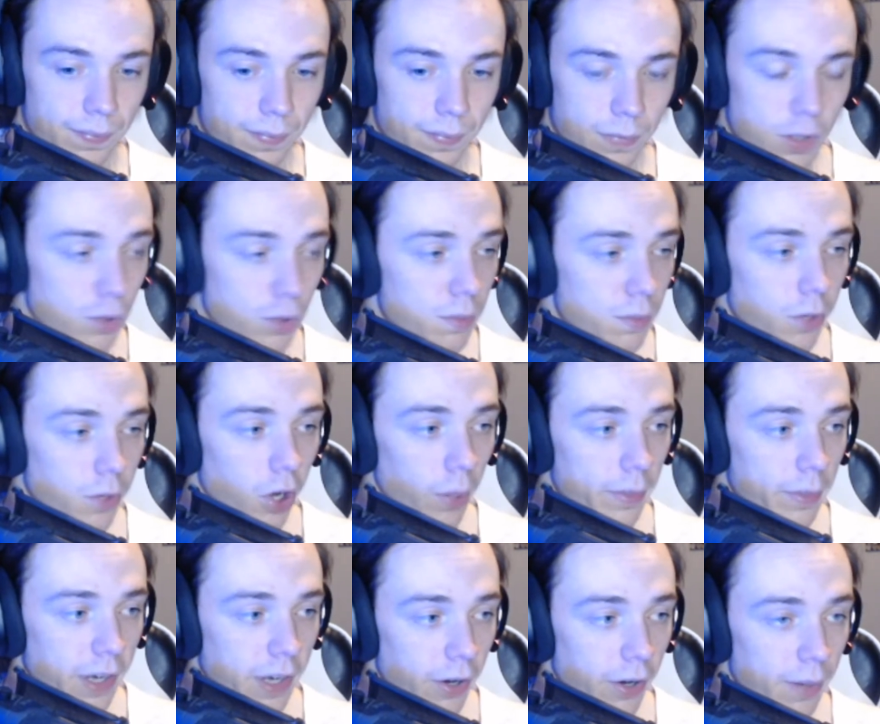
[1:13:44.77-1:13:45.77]
do some
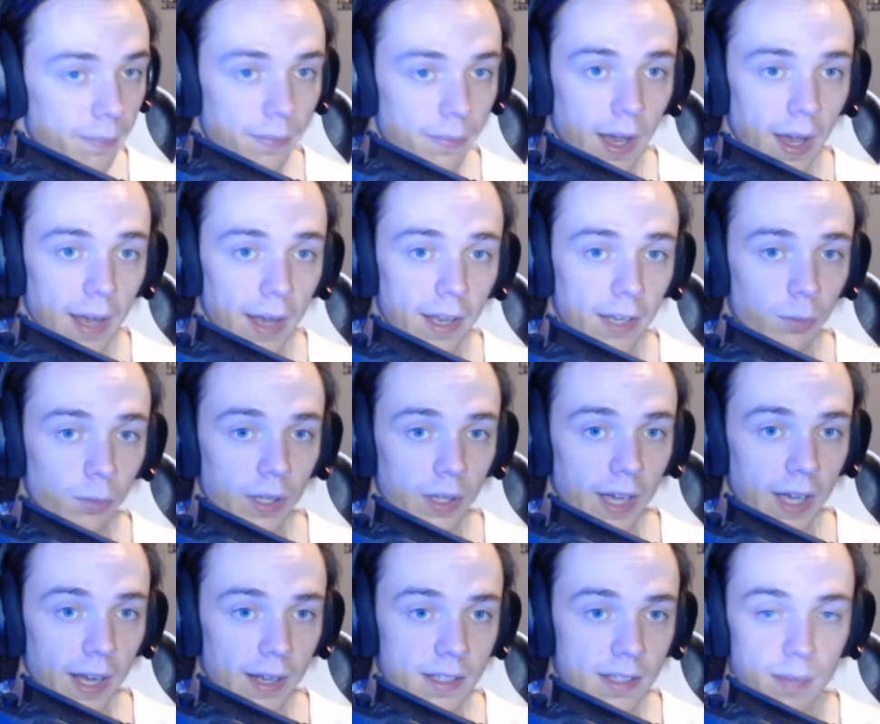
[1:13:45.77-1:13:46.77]
commentary, and then we'll
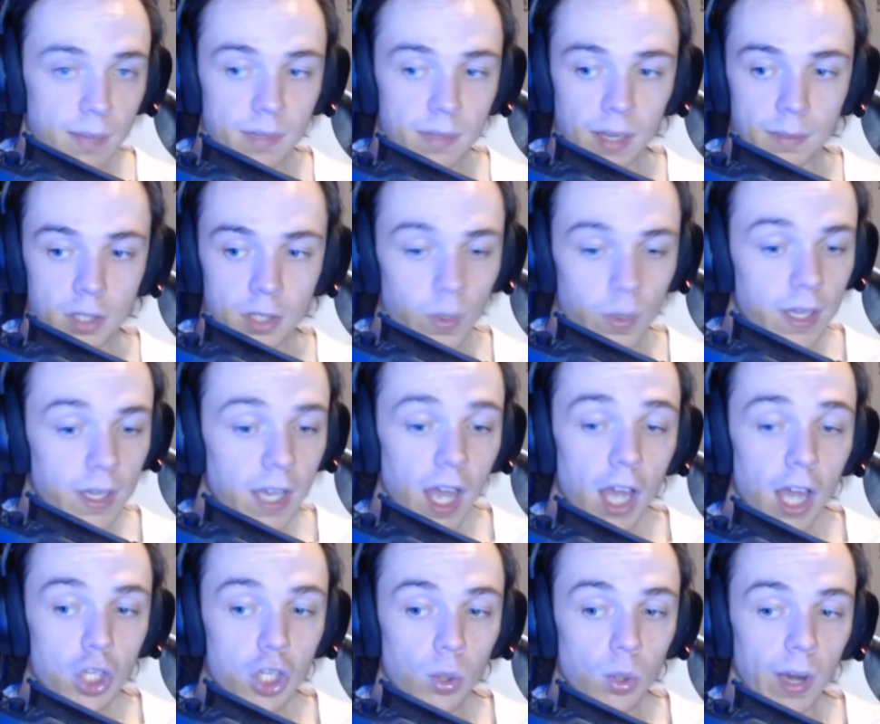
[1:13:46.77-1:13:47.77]
get it sometime this week.
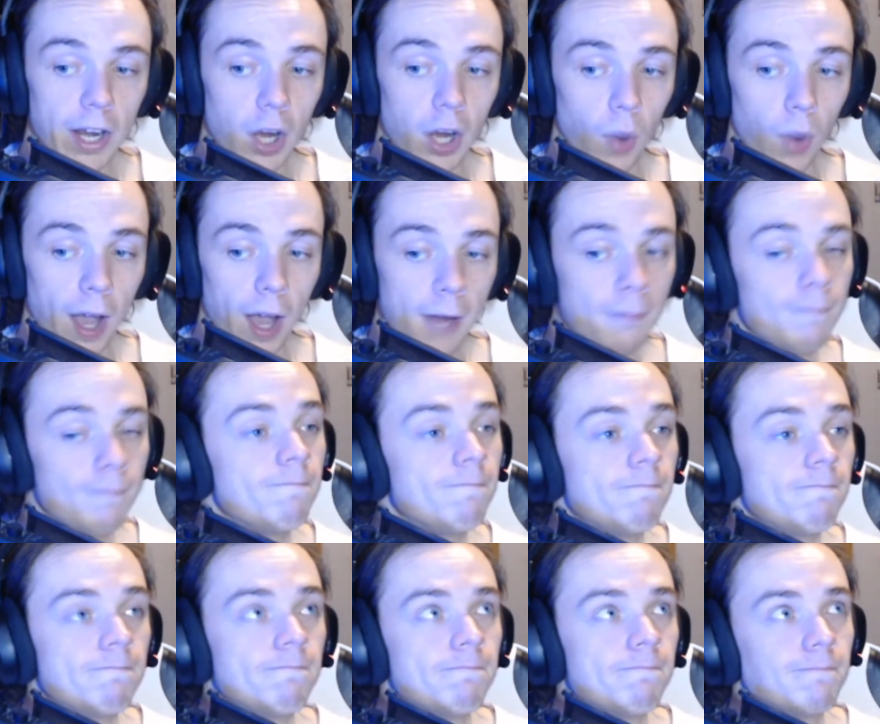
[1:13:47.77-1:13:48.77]
Do I know when?
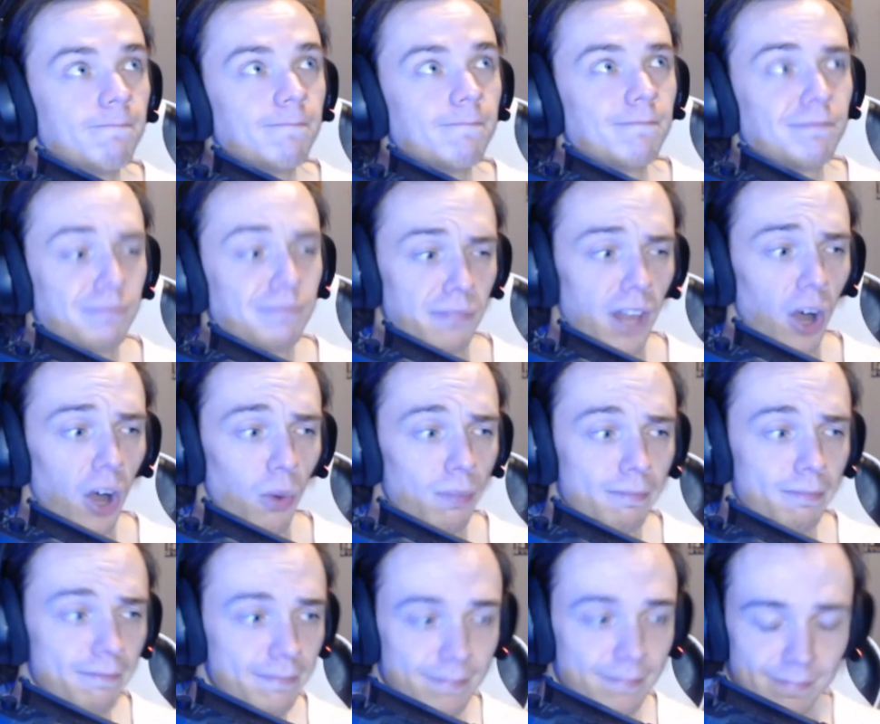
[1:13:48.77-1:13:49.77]
No.
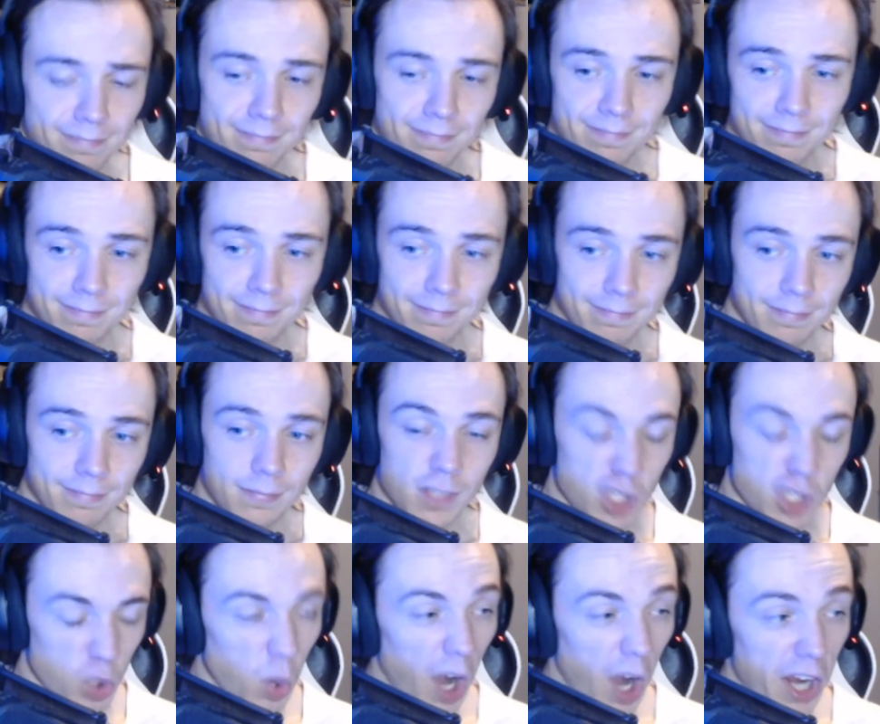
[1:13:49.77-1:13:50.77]

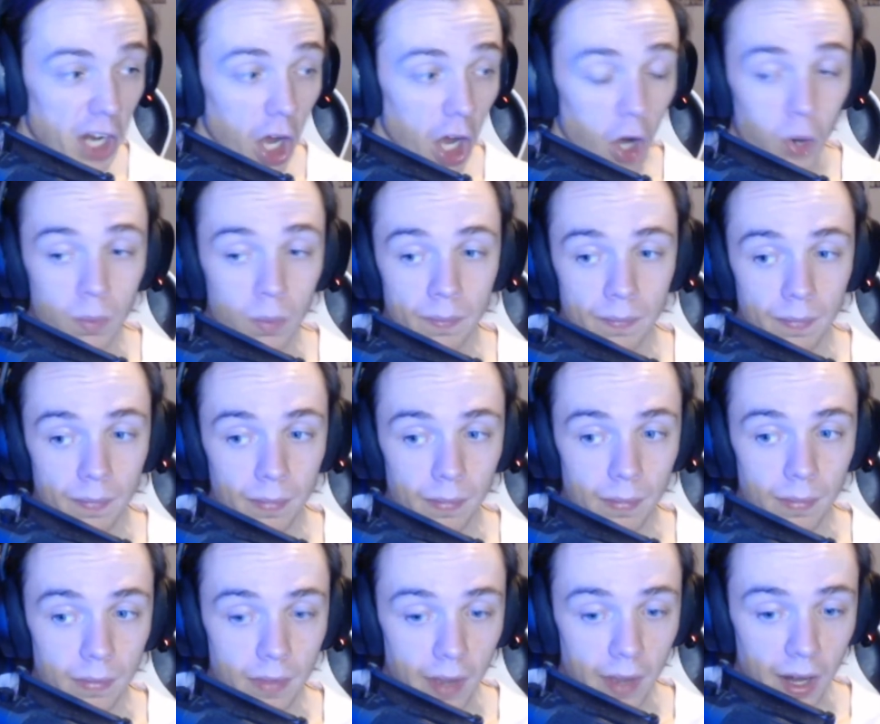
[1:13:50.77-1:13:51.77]
Do I know
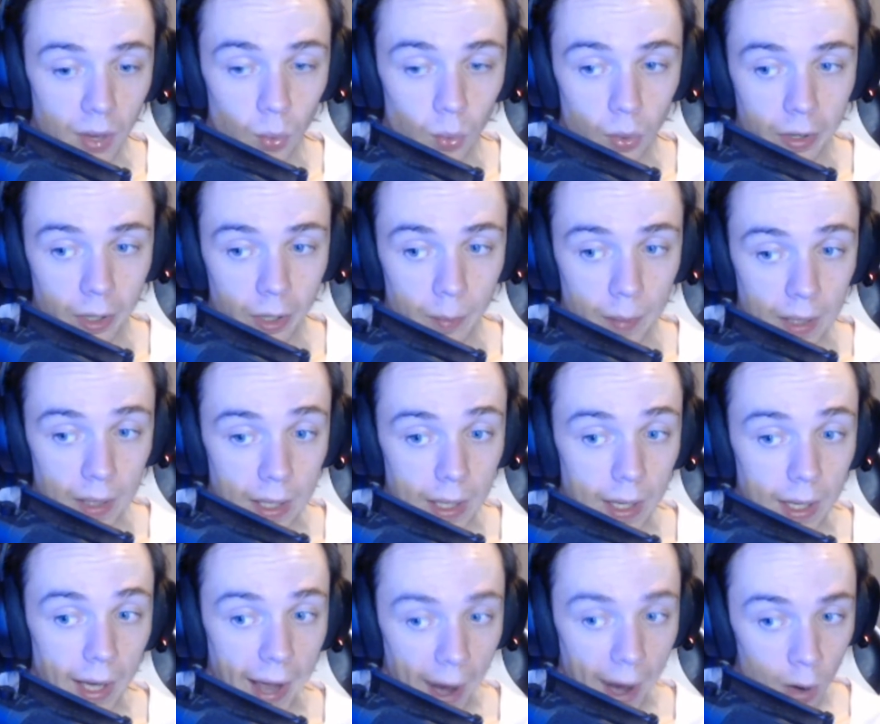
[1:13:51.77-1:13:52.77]
that it will be
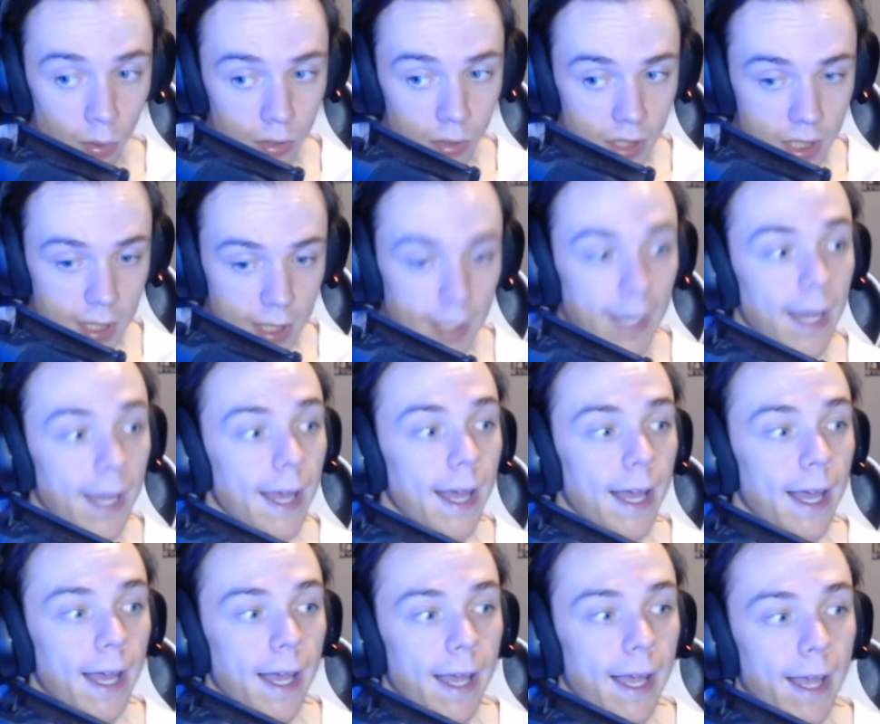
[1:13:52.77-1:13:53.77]
out?
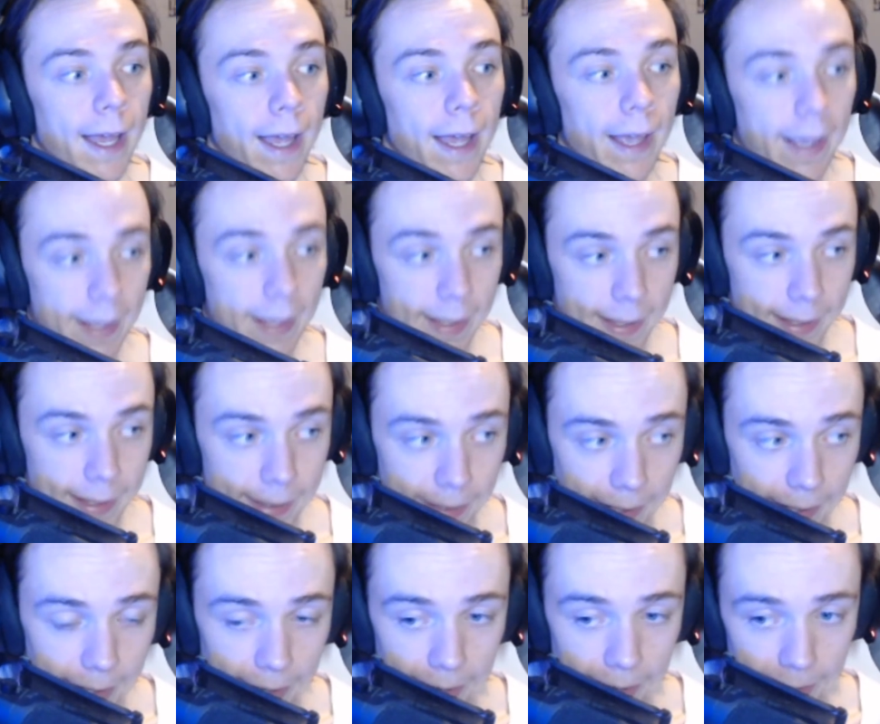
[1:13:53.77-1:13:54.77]

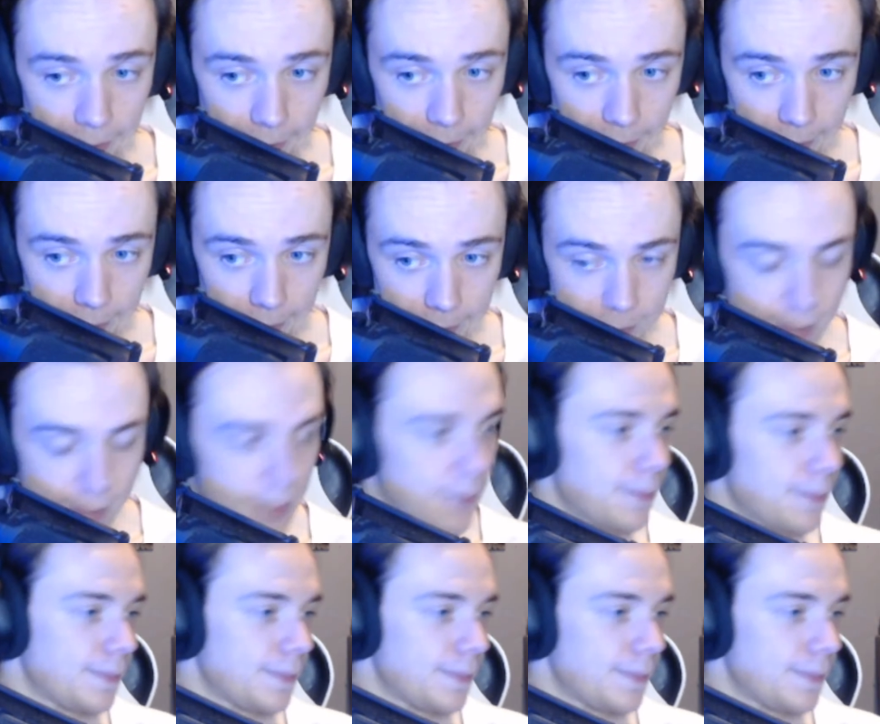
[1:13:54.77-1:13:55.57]
Yes.